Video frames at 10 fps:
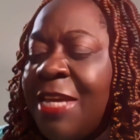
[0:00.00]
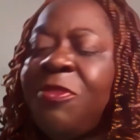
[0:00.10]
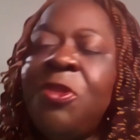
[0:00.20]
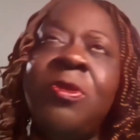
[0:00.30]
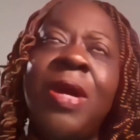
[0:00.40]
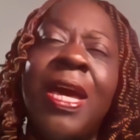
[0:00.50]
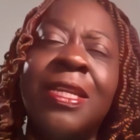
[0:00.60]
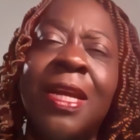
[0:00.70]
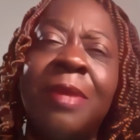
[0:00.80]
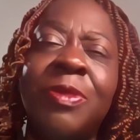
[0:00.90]
if you had
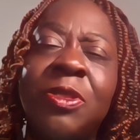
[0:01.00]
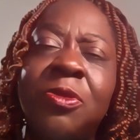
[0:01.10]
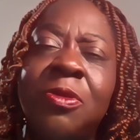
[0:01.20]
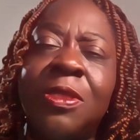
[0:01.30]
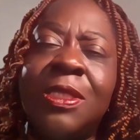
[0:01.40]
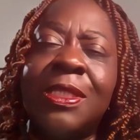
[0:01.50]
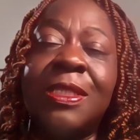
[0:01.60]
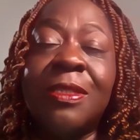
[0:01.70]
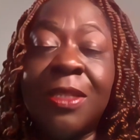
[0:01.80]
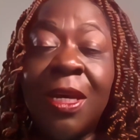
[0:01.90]
an opportunity
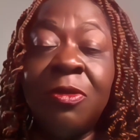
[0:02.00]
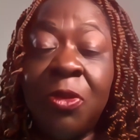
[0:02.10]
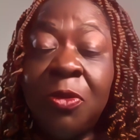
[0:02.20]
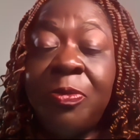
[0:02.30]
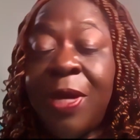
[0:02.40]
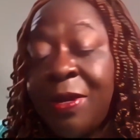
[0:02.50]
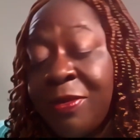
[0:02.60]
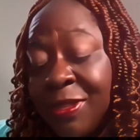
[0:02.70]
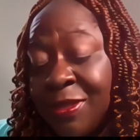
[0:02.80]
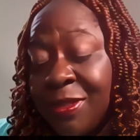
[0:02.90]
to tell your
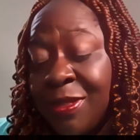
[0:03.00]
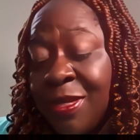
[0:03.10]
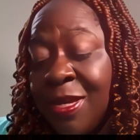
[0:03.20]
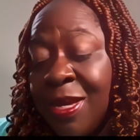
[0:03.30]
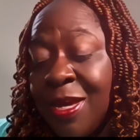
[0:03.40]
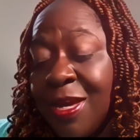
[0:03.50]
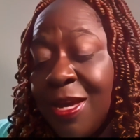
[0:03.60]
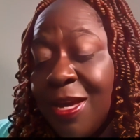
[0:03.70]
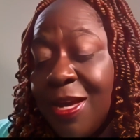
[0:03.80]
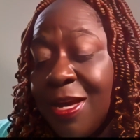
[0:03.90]
parents
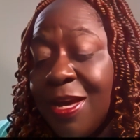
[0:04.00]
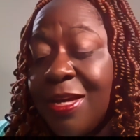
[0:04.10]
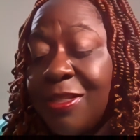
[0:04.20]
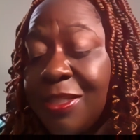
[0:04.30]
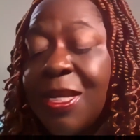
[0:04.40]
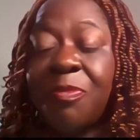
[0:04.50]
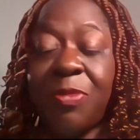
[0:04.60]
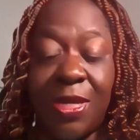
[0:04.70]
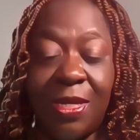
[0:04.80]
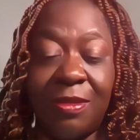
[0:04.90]

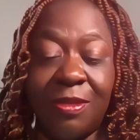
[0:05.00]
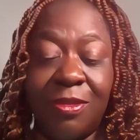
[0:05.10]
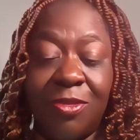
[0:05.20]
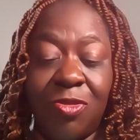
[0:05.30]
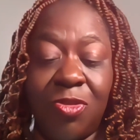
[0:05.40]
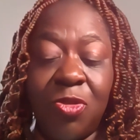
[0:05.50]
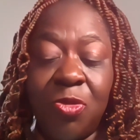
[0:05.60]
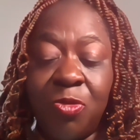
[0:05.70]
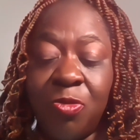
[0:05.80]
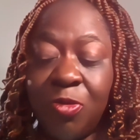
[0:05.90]
something
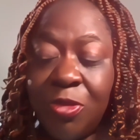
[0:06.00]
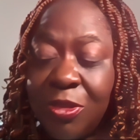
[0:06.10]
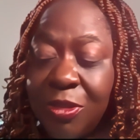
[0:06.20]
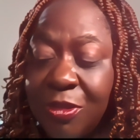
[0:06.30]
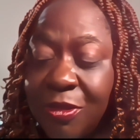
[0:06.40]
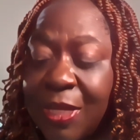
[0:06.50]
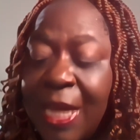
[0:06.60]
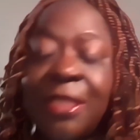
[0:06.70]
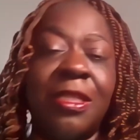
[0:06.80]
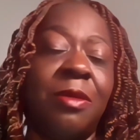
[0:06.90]
to
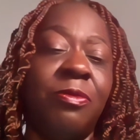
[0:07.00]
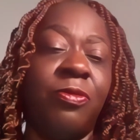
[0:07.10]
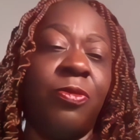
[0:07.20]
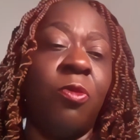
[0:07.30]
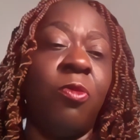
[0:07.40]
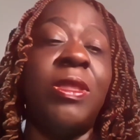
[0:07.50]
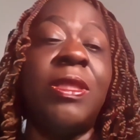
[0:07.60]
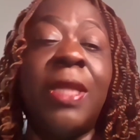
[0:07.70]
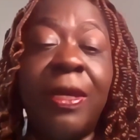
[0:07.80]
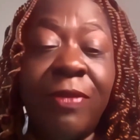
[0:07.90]
thank them for
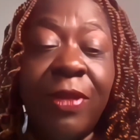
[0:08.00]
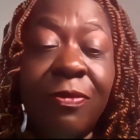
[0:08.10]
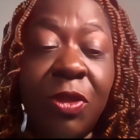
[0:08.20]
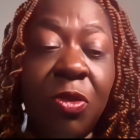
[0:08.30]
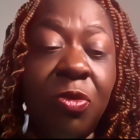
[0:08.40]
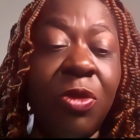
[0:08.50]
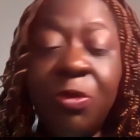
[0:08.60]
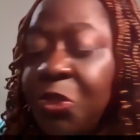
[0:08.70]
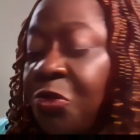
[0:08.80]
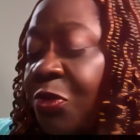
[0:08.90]
what they've given you,
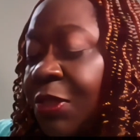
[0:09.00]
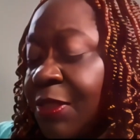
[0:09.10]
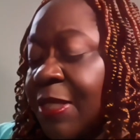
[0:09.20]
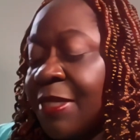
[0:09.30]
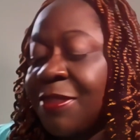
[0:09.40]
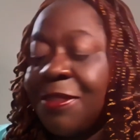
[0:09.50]
what would you want to say